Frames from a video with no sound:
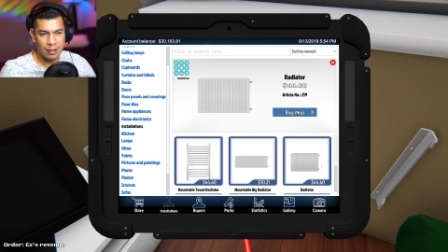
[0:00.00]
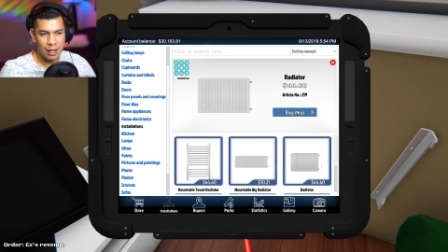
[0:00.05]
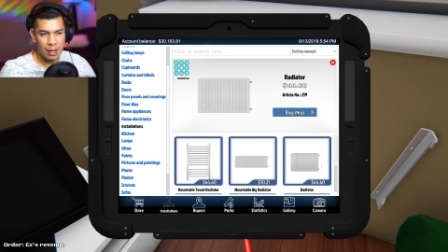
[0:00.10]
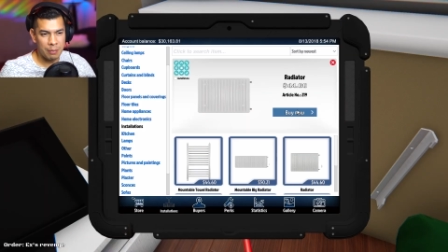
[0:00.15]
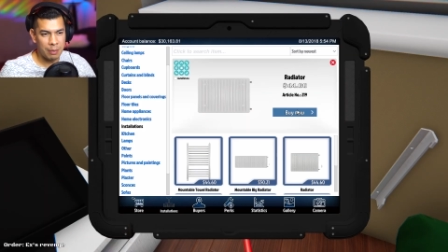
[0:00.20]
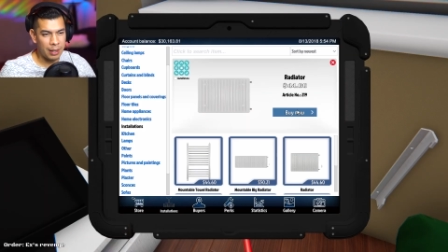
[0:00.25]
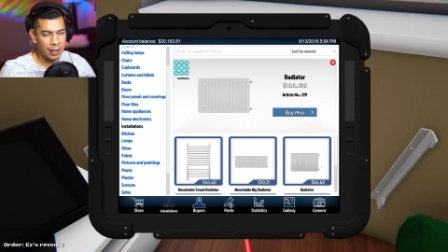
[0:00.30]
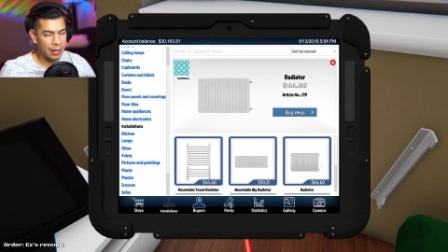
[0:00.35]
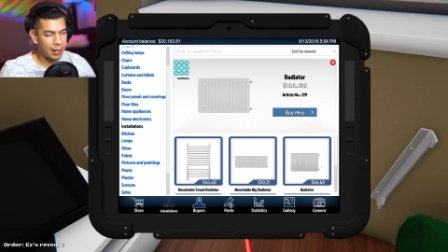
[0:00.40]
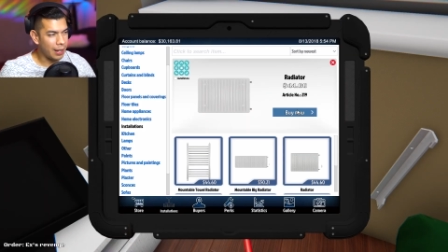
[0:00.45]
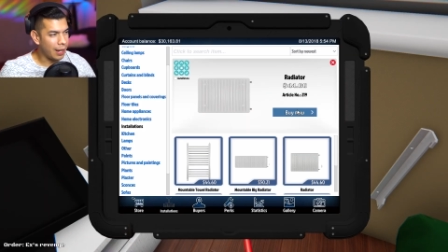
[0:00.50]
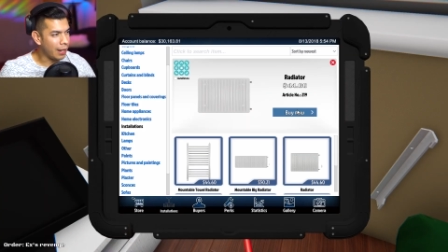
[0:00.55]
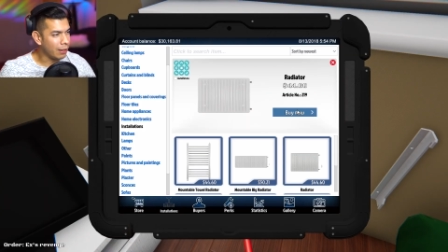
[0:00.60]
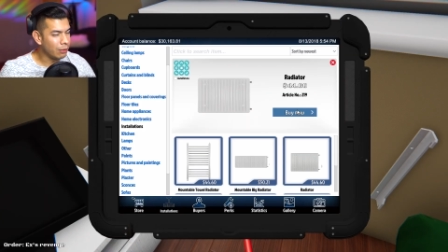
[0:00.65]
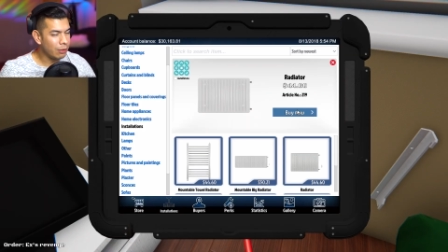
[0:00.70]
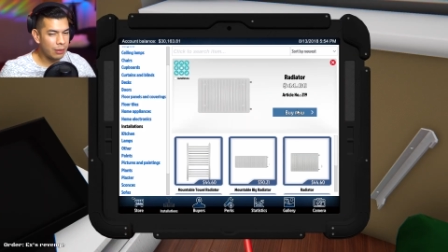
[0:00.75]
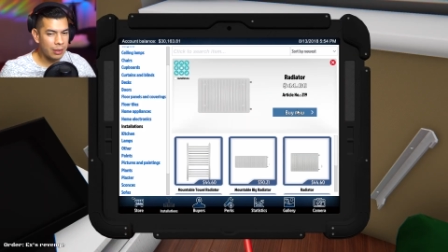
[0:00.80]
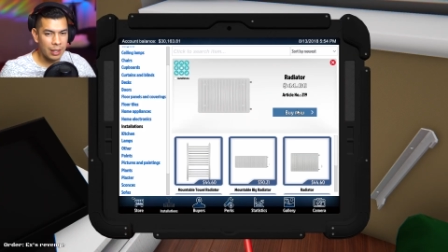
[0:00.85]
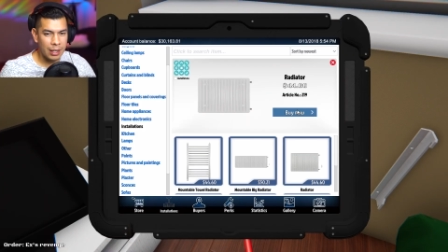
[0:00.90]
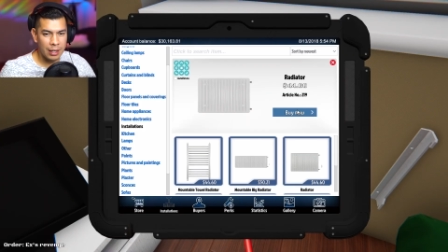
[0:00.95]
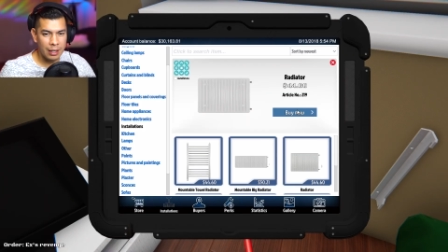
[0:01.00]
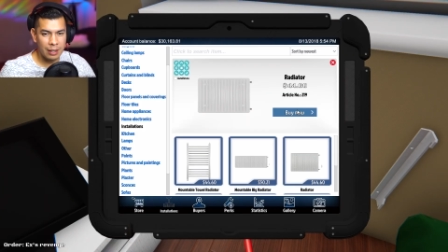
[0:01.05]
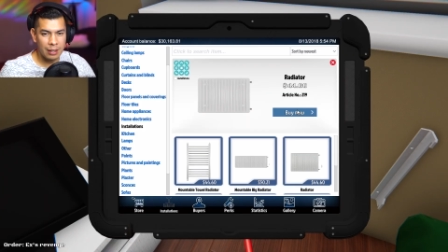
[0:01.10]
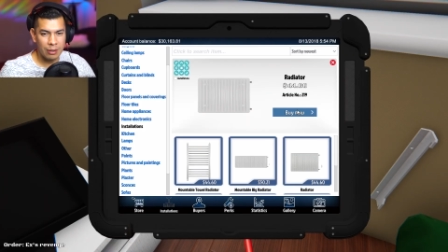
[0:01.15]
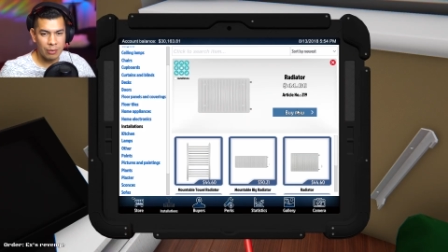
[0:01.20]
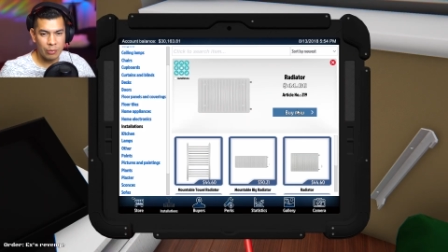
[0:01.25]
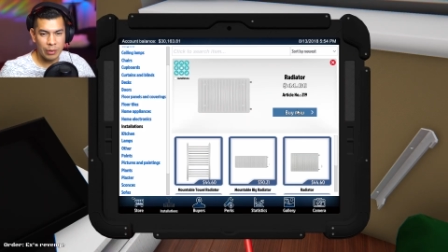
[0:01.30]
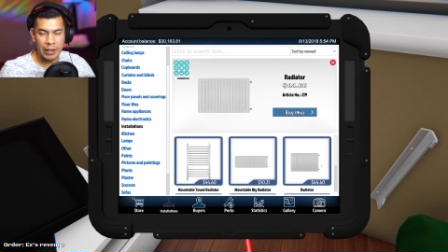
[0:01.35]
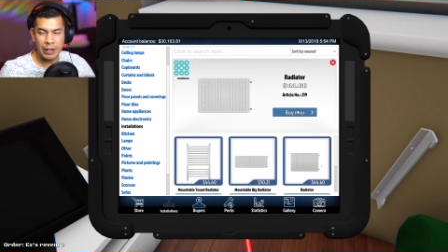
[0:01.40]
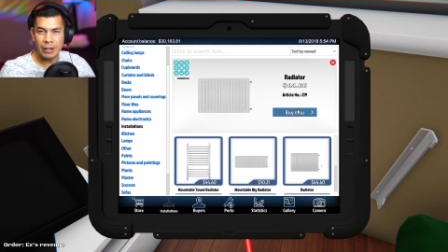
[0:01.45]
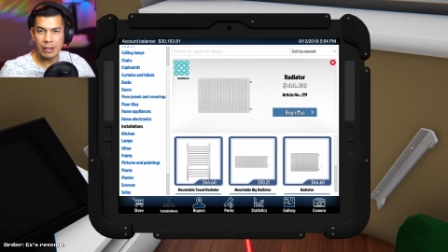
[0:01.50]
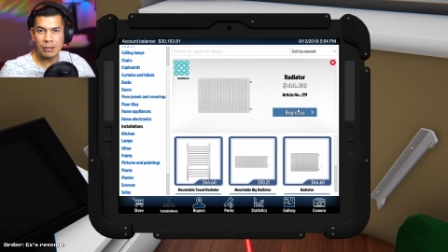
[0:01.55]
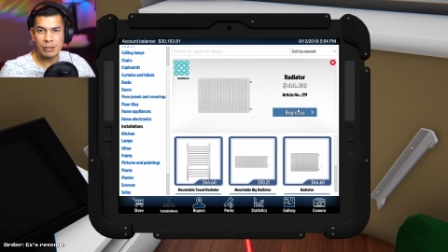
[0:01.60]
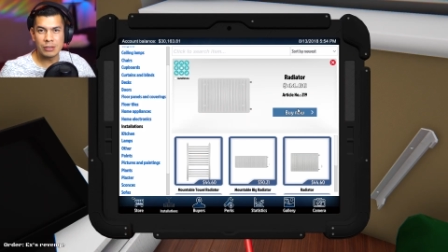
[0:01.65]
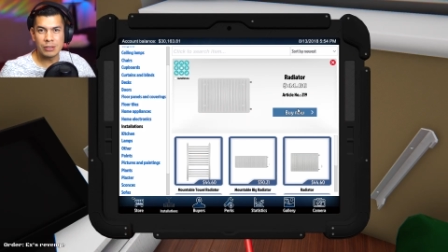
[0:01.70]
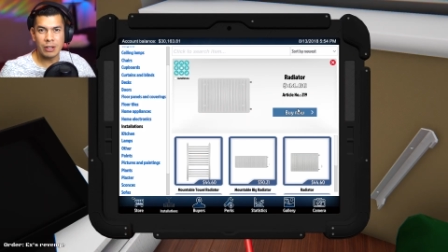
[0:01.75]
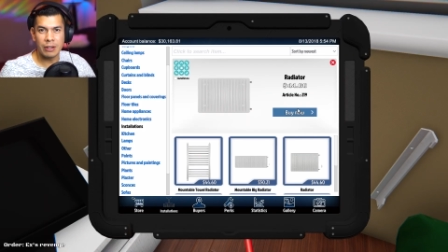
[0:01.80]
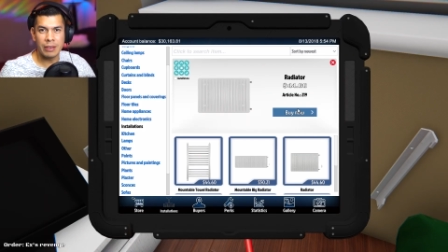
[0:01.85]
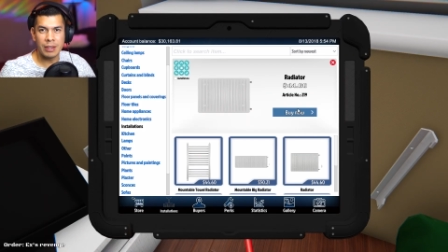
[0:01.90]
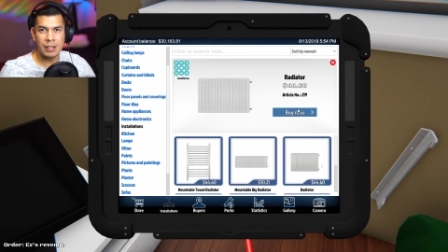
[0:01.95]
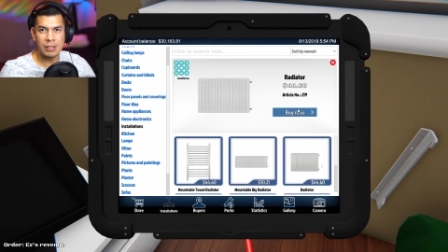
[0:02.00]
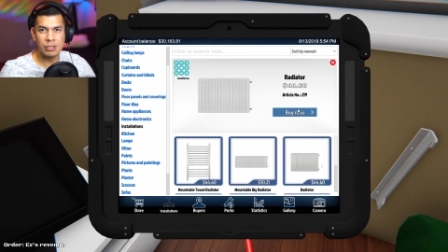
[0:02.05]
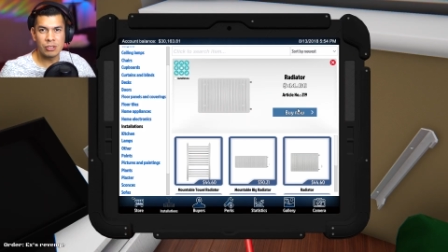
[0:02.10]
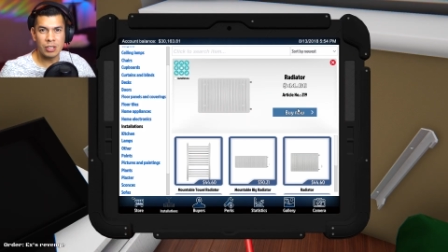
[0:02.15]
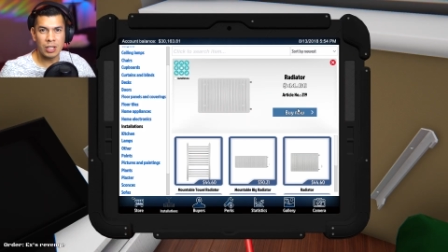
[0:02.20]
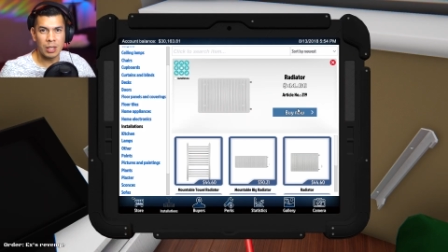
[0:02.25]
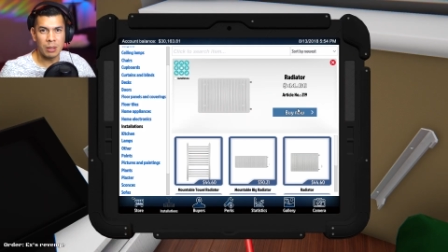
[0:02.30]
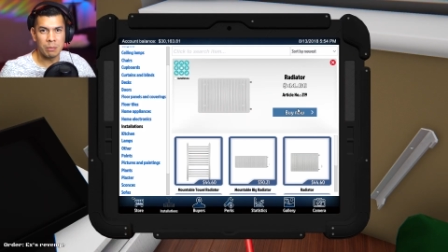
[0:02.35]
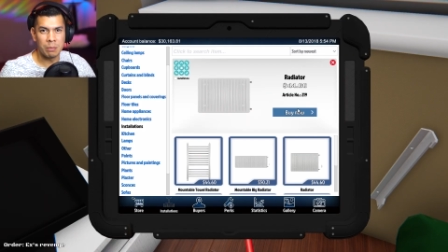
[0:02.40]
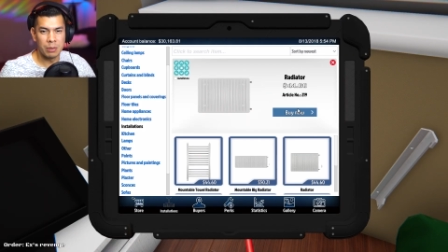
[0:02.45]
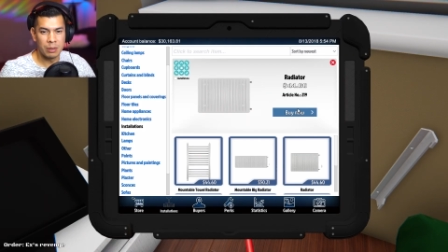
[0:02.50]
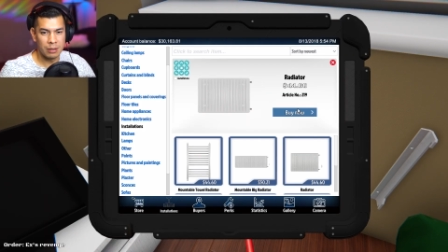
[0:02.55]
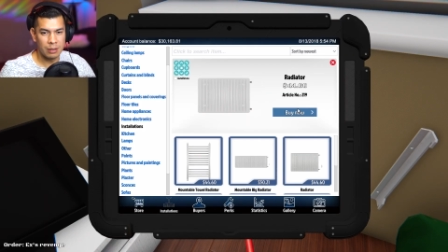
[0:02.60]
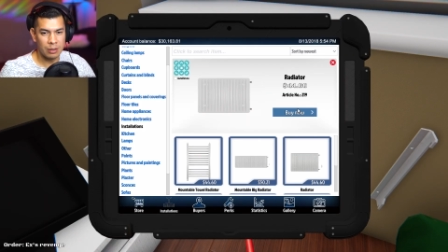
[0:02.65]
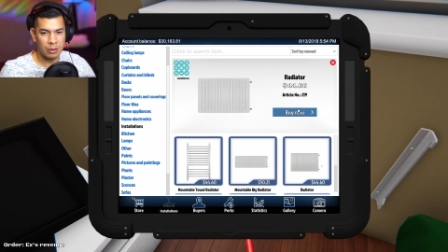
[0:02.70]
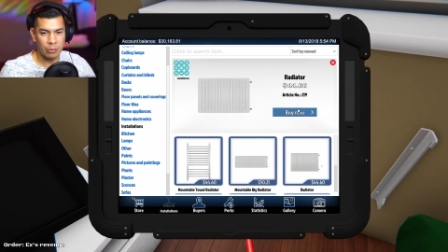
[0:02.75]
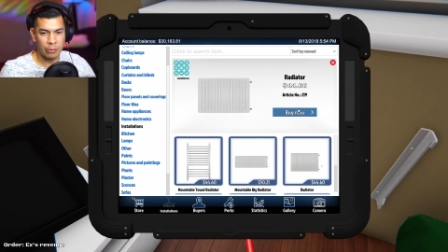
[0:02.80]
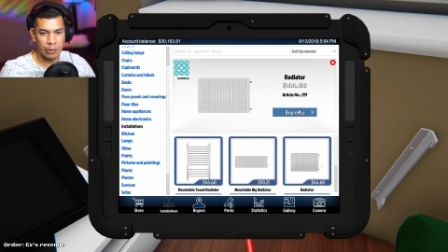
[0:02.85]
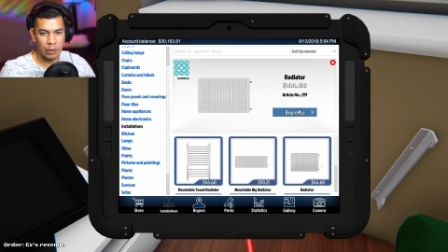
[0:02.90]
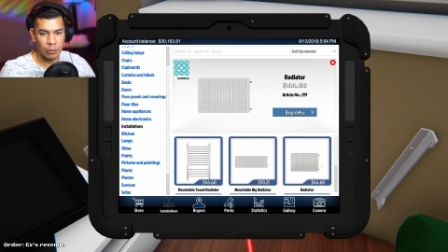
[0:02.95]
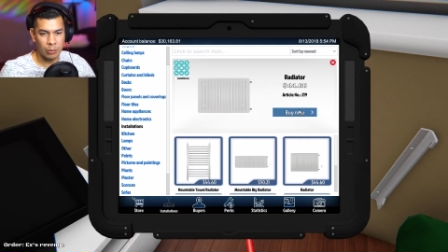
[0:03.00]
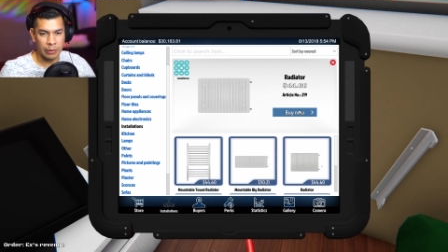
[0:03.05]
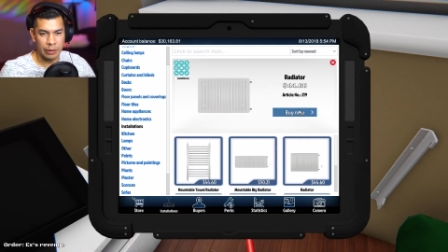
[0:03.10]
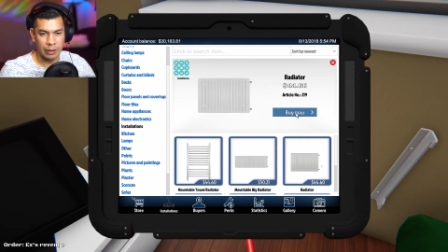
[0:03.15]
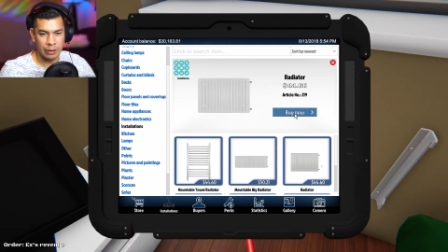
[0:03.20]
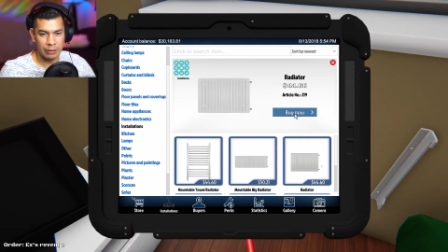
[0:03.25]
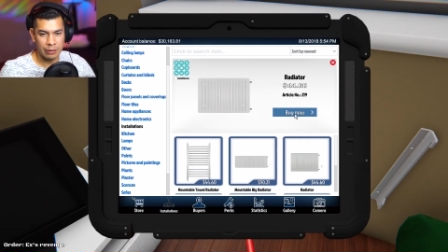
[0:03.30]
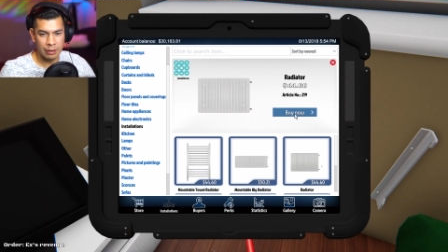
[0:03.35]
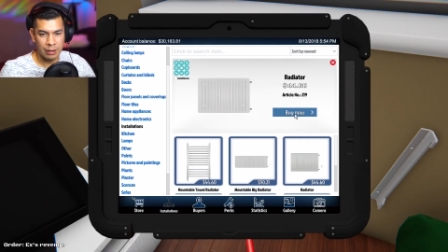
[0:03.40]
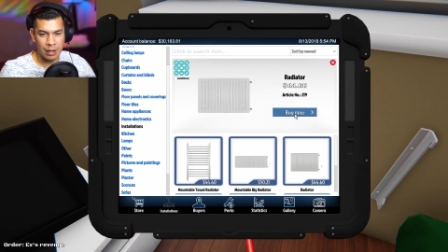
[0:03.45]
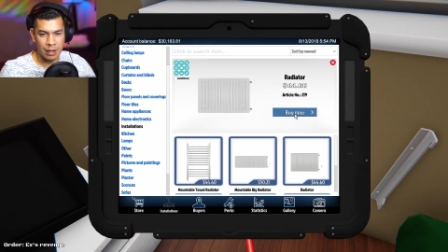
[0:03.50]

I mean, I don't think radiators are this cheap in the real world,